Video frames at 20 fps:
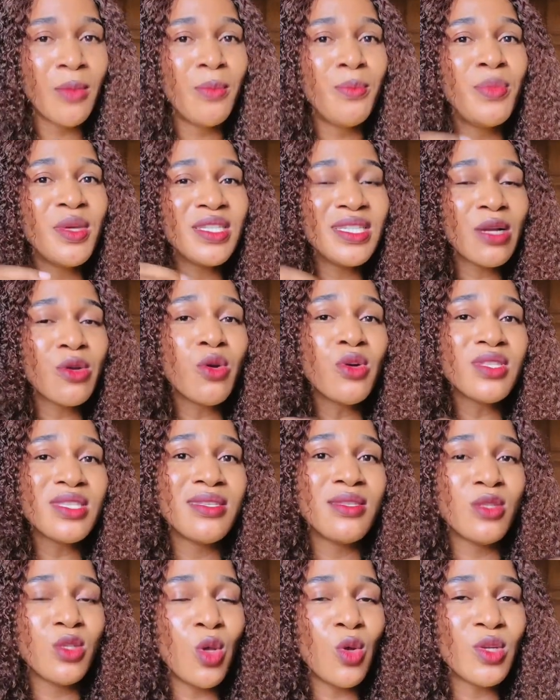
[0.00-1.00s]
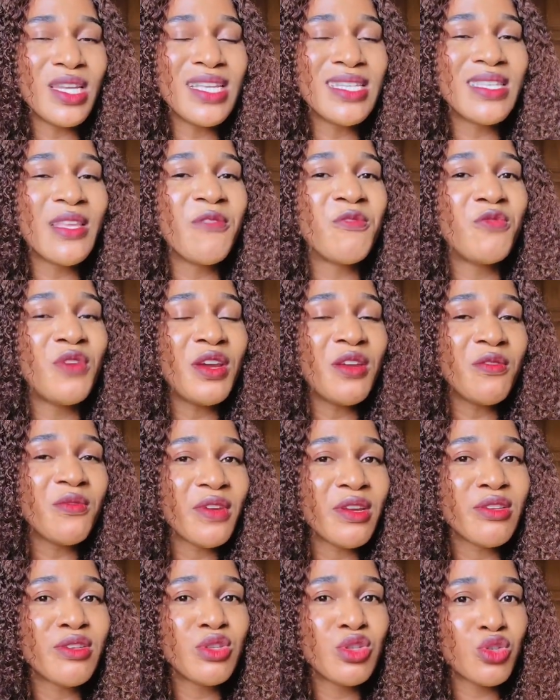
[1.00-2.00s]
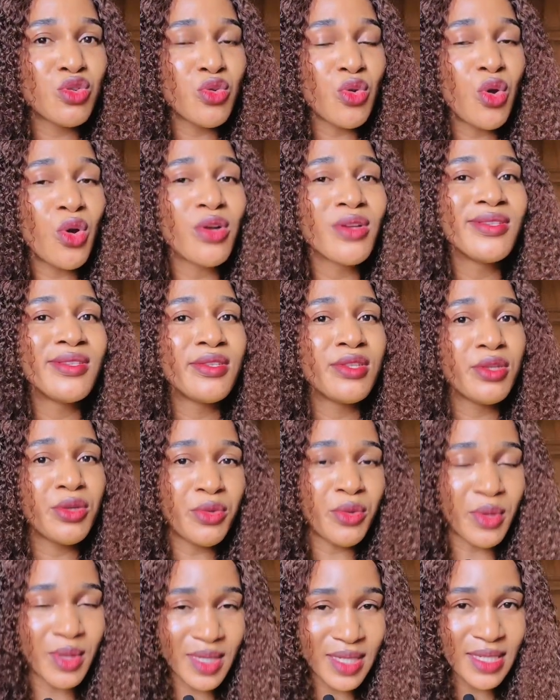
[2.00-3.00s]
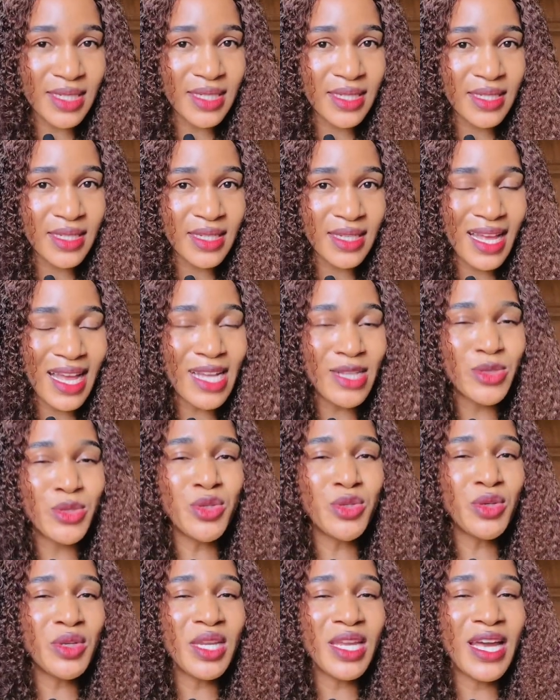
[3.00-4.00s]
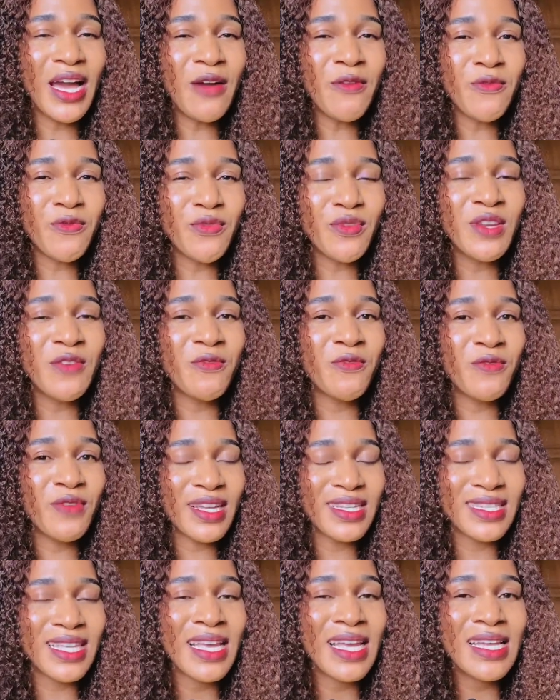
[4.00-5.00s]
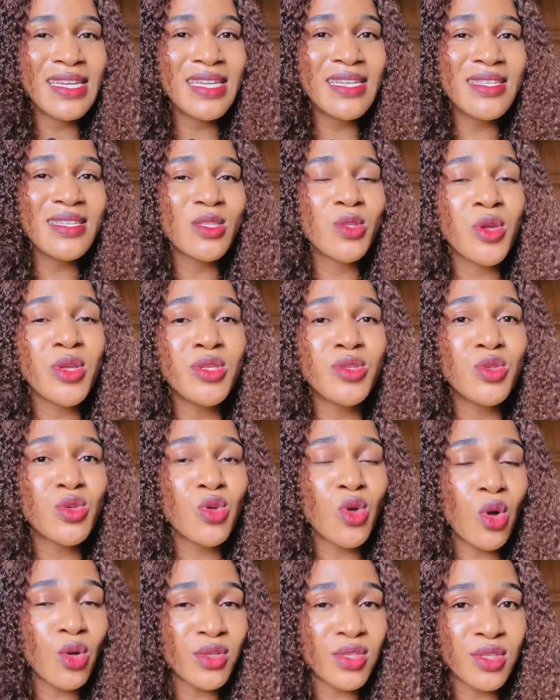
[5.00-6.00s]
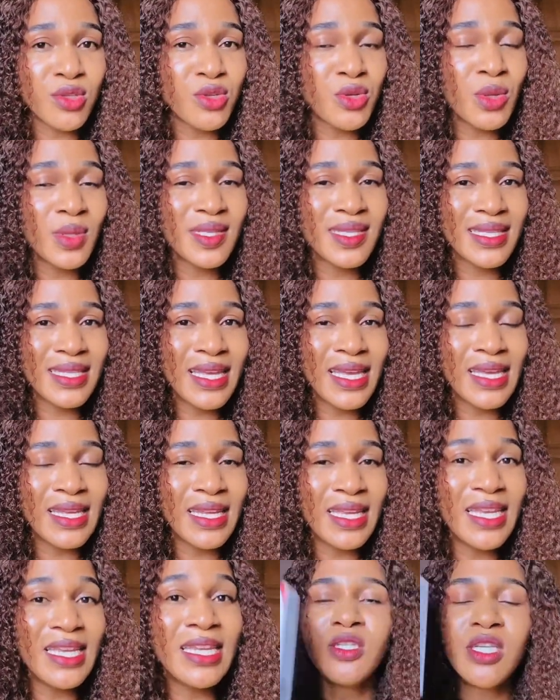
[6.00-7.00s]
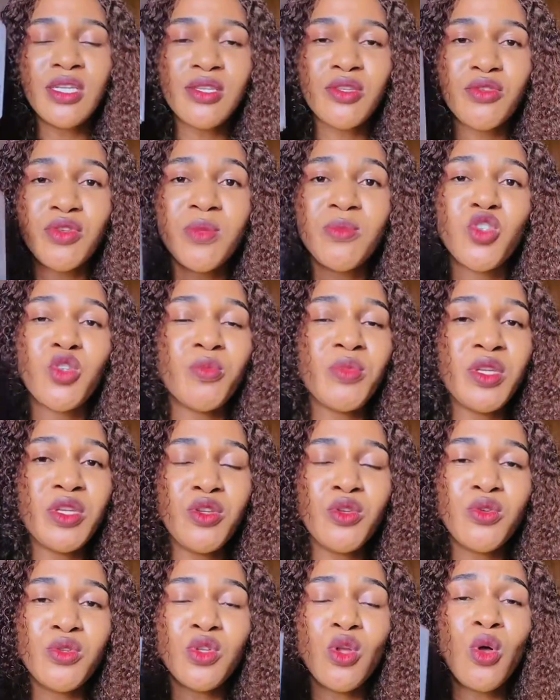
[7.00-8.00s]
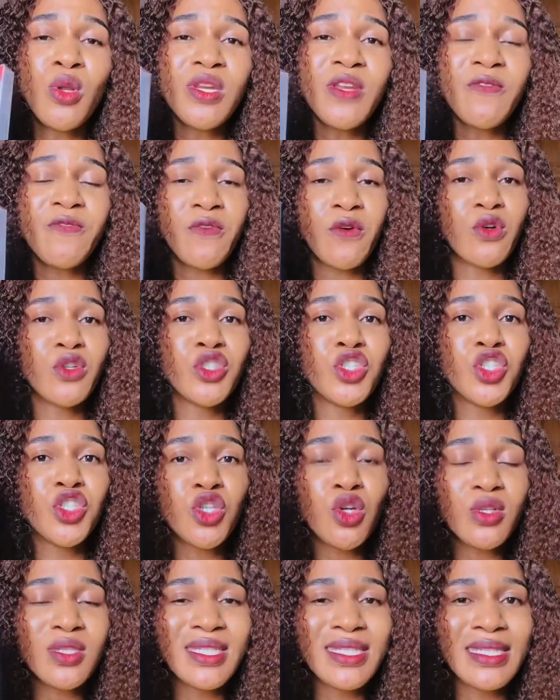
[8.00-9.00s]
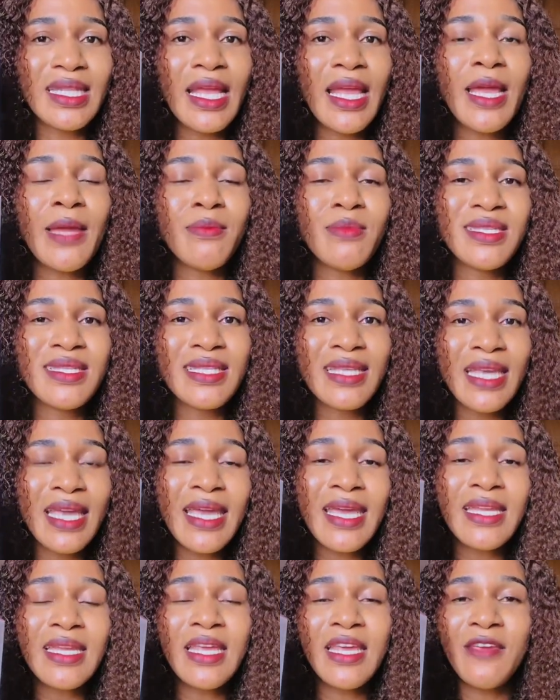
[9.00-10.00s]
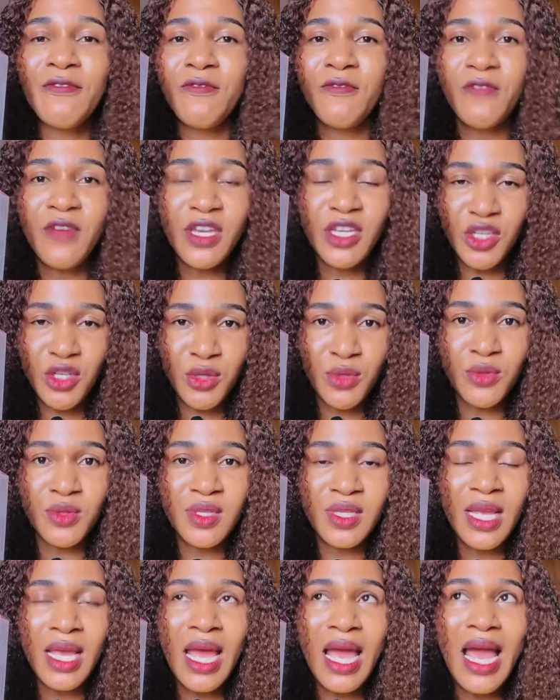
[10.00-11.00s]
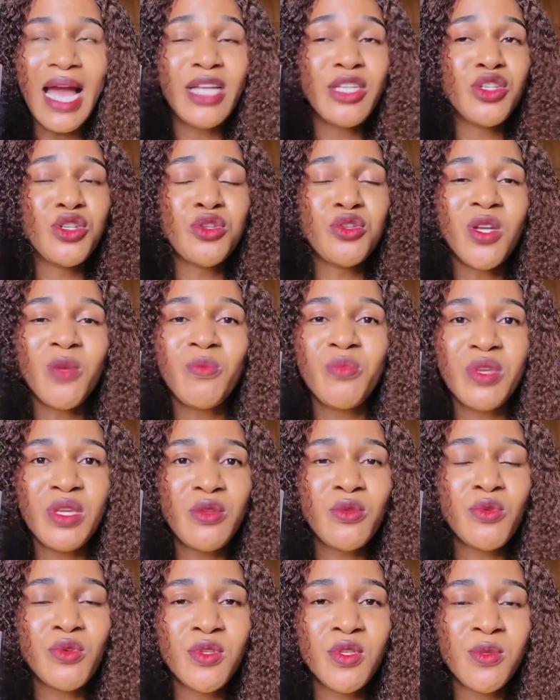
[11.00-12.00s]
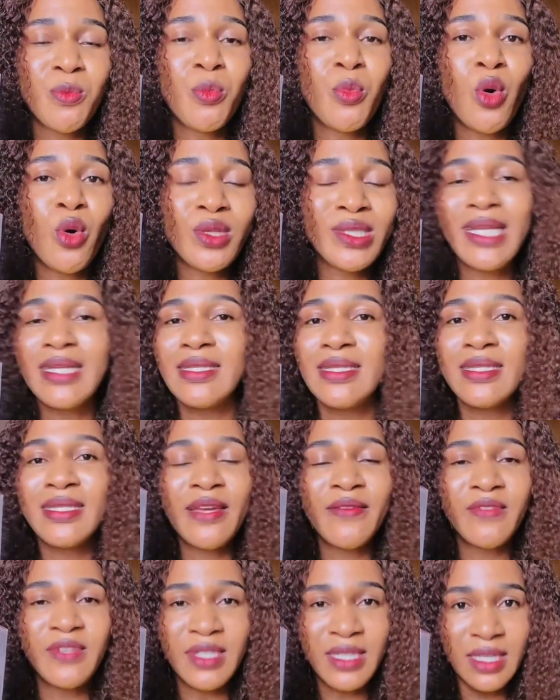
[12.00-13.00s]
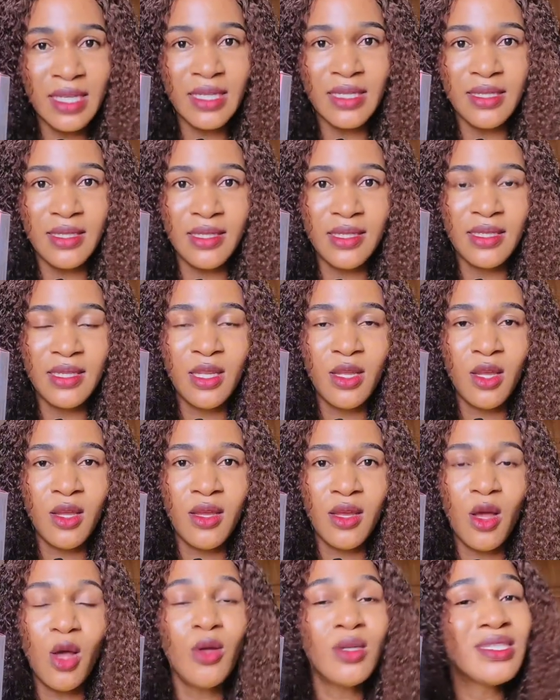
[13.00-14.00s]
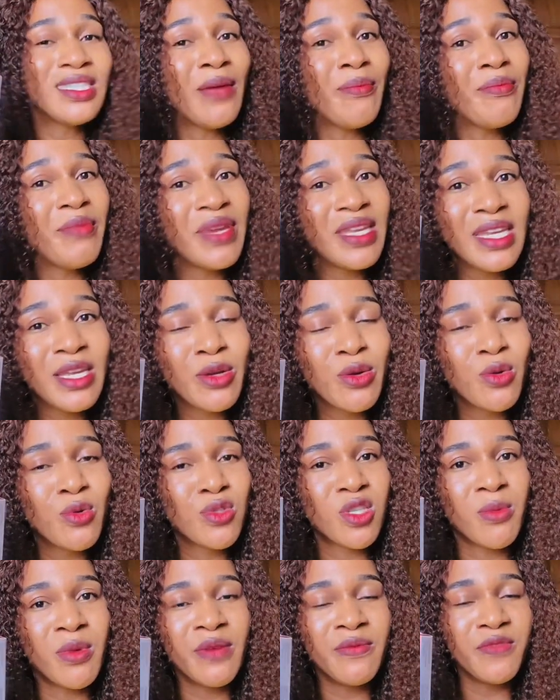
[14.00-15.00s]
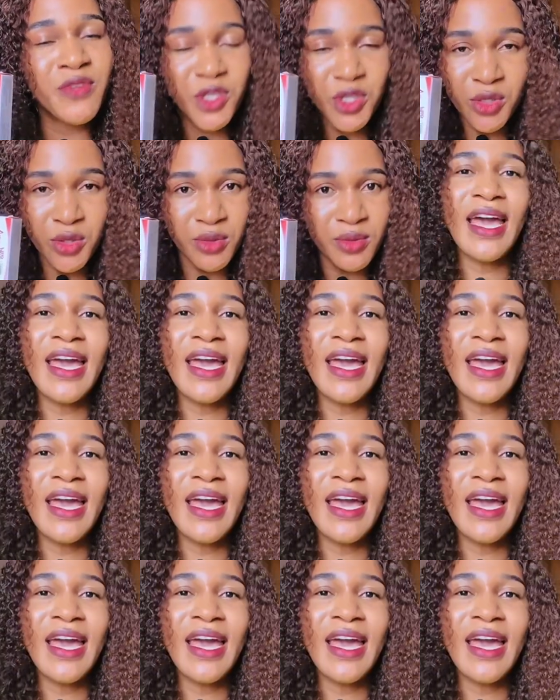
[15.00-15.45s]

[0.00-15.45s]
Beta-cortisone is a very strong steroid. And do you know the harmful effect this is going to cause to your skin? This cream should be used only for short-term skin infections and should not be used more than 7 days under medical supervision.